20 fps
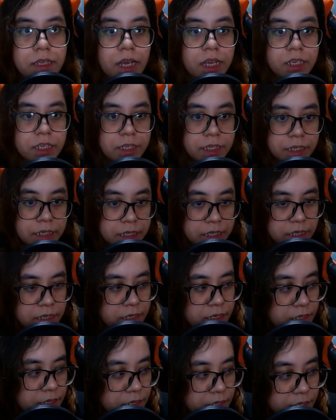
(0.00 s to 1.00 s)
And
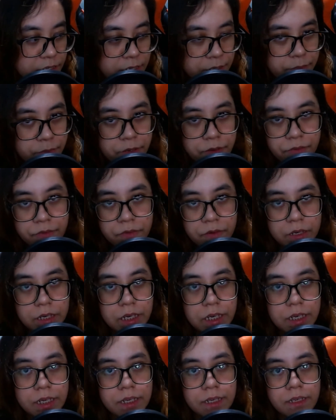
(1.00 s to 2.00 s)
she seemed to
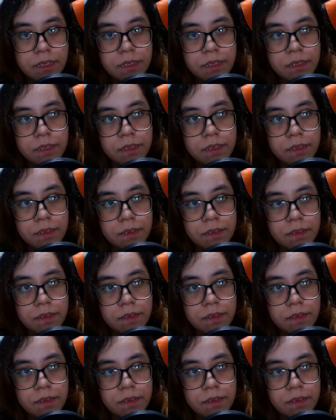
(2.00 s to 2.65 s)
really